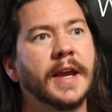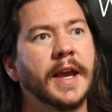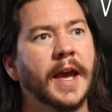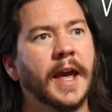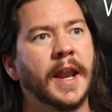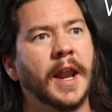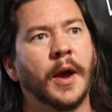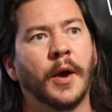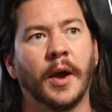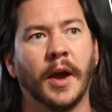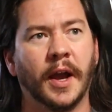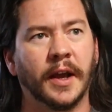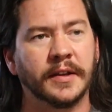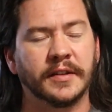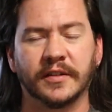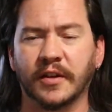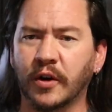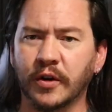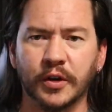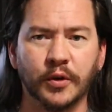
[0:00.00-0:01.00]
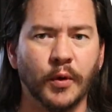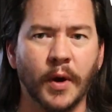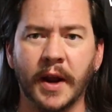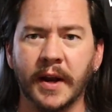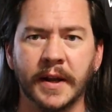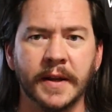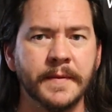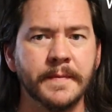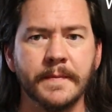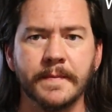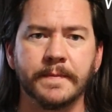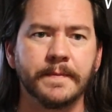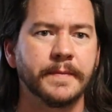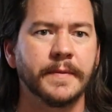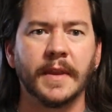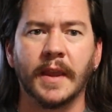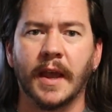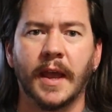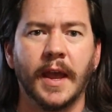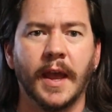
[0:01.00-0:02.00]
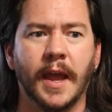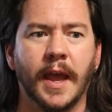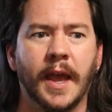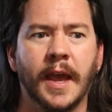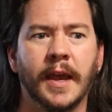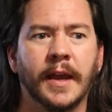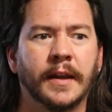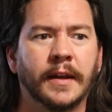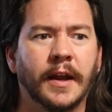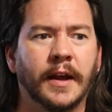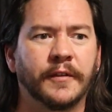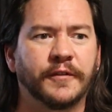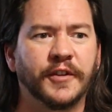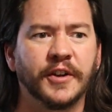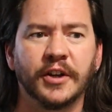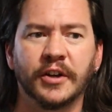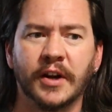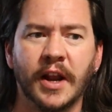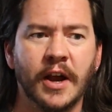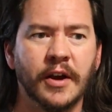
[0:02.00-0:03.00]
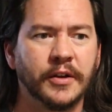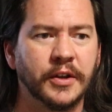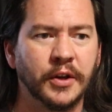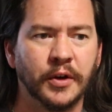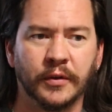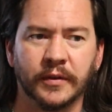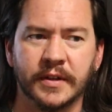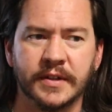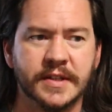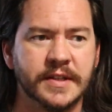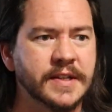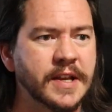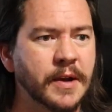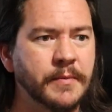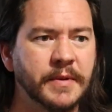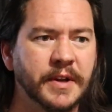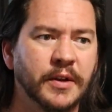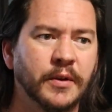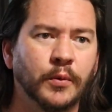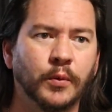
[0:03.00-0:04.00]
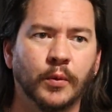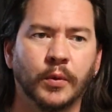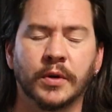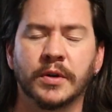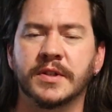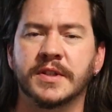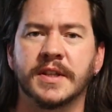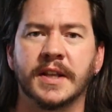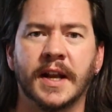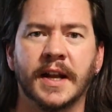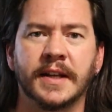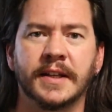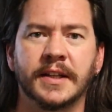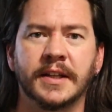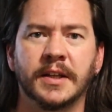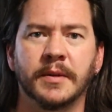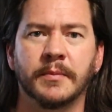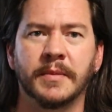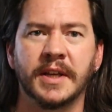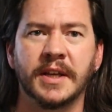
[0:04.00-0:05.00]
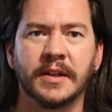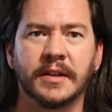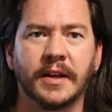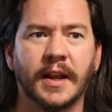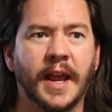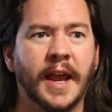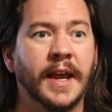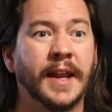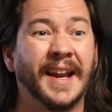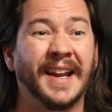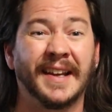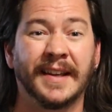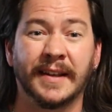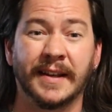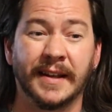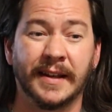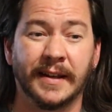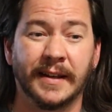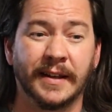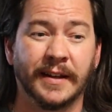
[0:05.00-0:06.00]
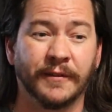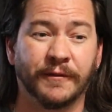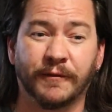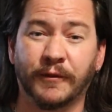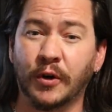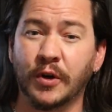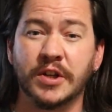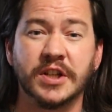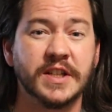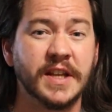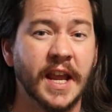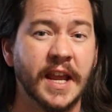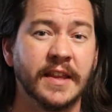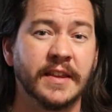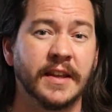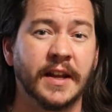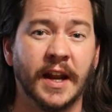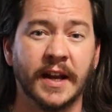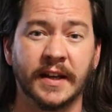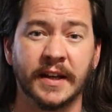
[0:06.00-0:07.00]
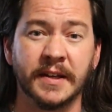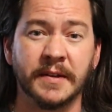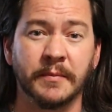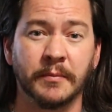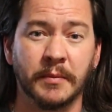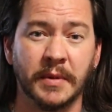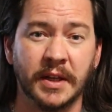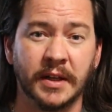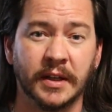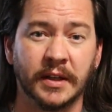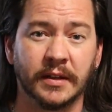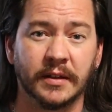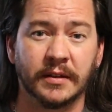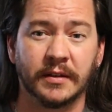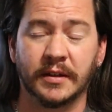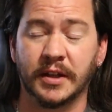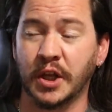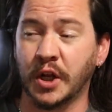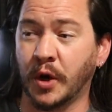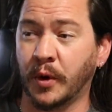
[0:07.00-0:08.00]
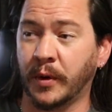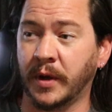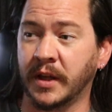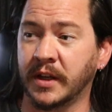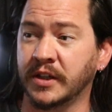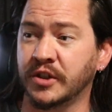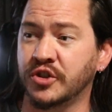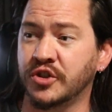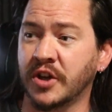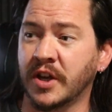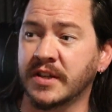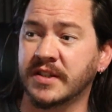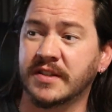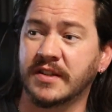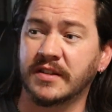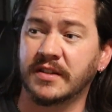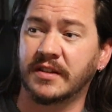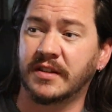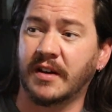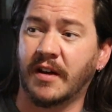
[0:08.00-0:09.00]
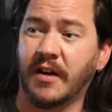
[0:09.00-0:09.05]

And I started writing, and I figured out, this is how many words that I need to meet. And the first day that I didn't meet it, it adjusted